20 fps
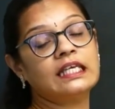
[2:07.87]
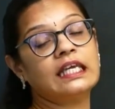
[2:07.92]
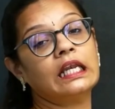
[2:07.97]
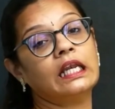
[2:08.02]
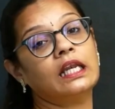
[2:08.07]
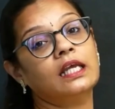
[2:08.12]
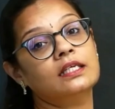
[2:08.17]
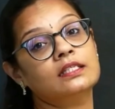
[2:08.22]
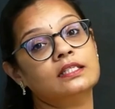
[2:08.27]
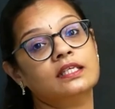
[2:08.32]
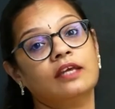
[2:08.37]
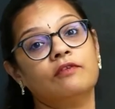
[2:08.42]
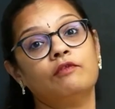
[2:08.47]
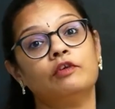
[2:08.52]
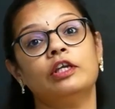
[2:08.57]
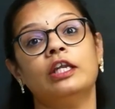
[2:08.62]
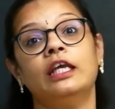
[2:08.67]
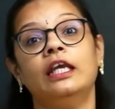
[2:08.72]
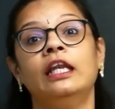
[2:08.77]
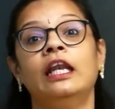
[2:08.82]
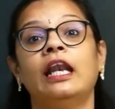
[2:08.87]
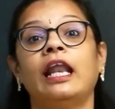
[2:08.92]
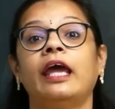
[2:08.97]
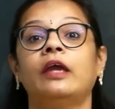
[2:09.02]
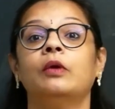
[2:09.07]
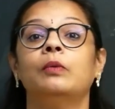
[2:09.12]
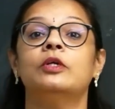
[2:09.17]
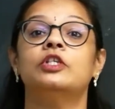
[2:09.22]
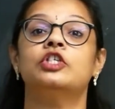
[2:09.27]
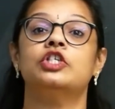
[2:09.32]
skills is given in
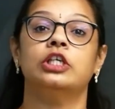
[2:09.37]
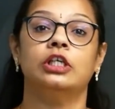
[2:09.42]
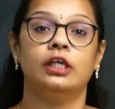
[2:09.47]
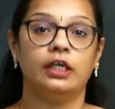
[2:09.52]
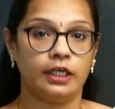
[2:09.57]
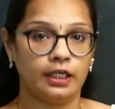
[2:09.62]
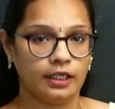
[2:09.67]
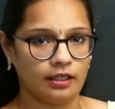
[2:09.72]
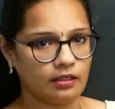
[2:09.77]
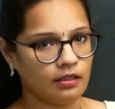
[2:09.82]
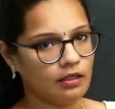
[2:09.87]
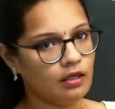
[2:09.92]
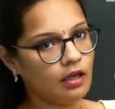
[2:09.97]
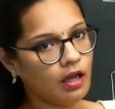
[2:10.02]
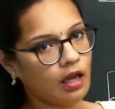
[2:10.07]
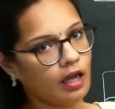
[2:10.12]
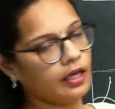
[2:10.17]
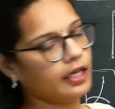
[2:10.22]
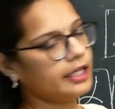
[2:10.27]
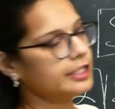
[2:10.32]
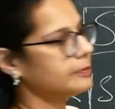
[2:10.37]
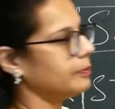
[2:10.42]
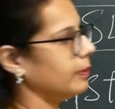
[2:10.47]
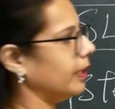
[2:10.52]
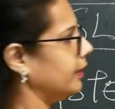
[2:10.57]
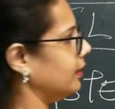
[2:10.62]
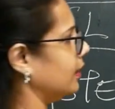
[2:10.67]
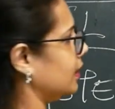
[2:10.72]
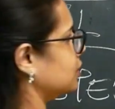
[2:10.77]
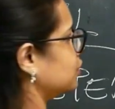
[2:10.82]
language learning, I'll
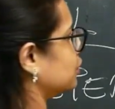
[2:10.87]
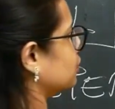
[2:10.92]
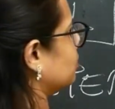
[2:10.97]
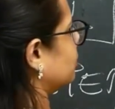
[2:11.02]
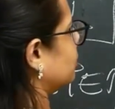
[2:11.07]
explain that